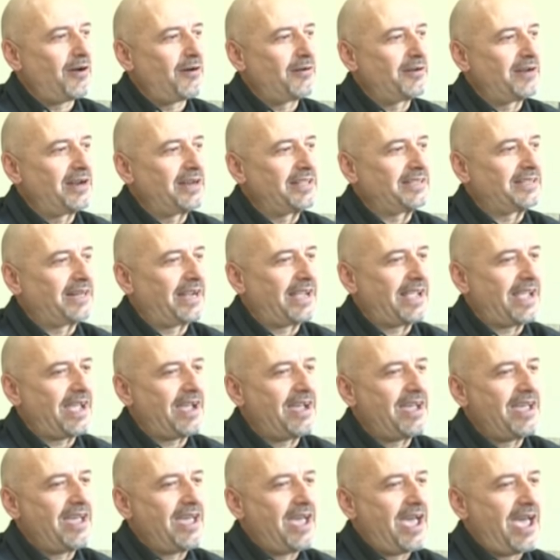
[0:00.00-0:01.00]

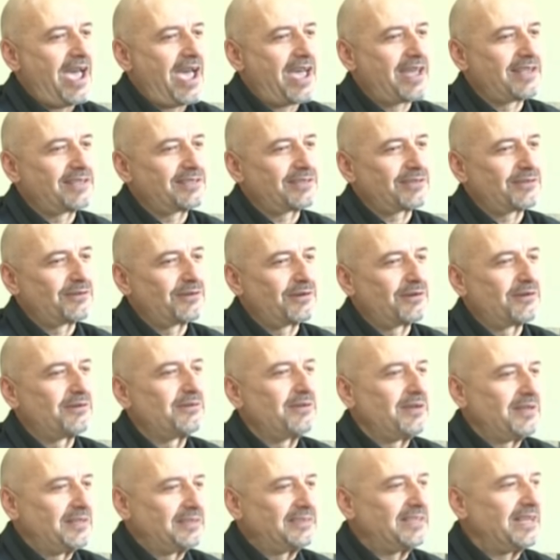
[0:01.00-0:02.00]
Eritrea, and
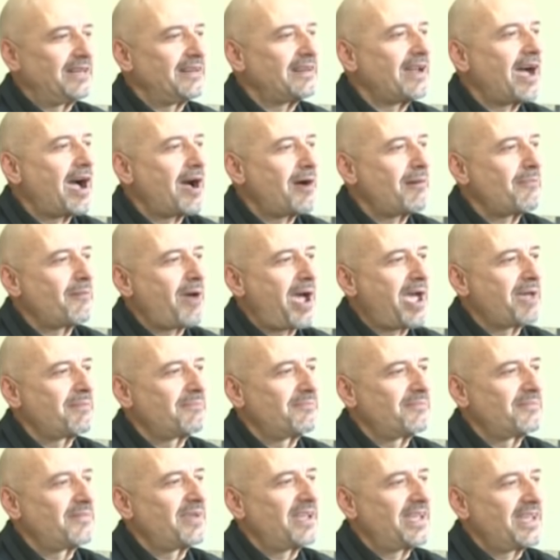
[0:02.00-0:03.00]
so till now
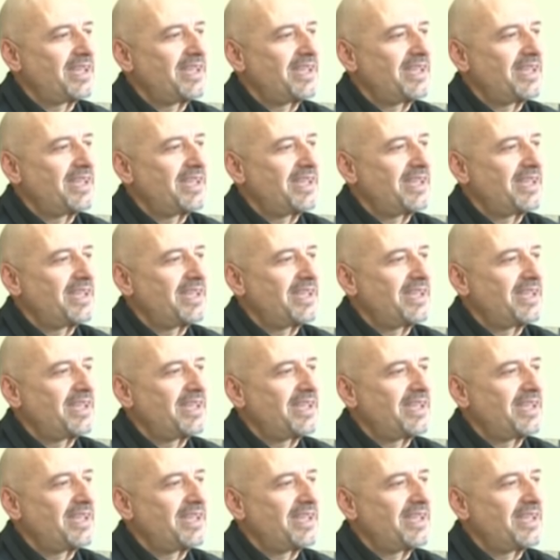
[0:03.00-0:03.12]
I'm